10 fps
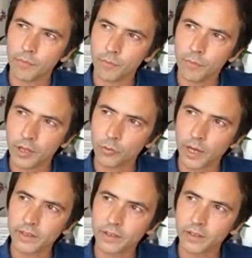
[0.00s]

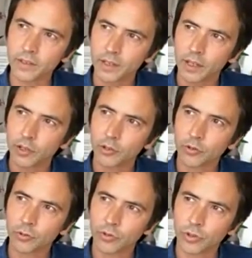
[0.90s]
Menuet
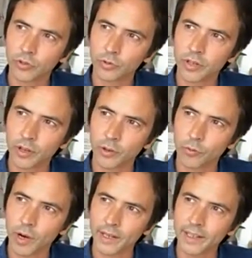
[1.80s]
to the other
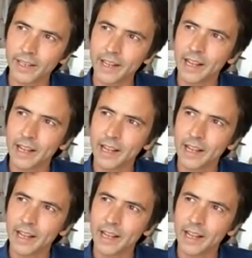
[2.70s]
one?